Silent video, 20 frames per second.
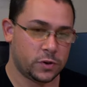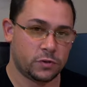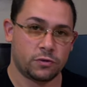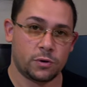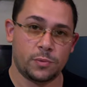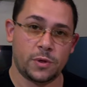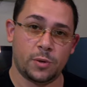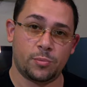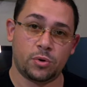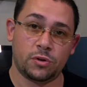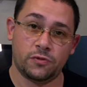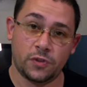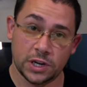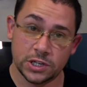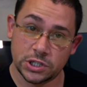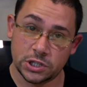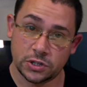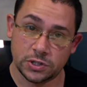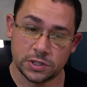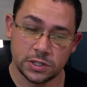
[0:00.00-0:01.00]
from their
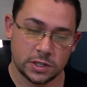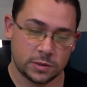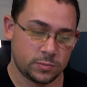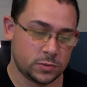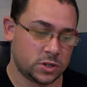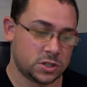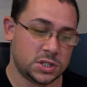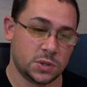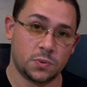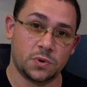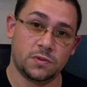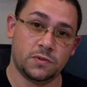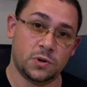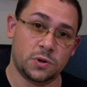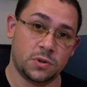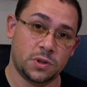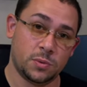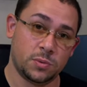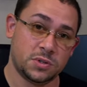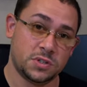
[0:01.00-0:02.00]
professional team because they would have
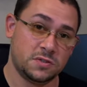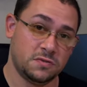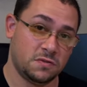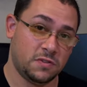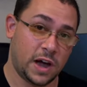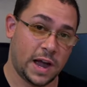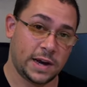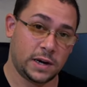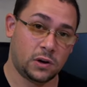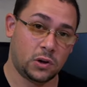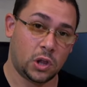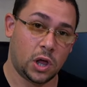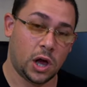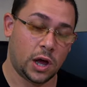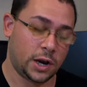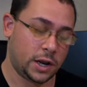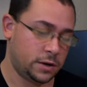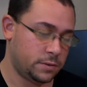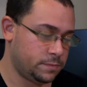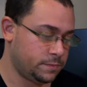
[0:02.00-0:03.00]
known there was vinyl
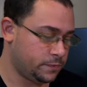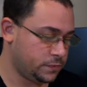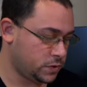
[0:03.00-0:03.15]
on it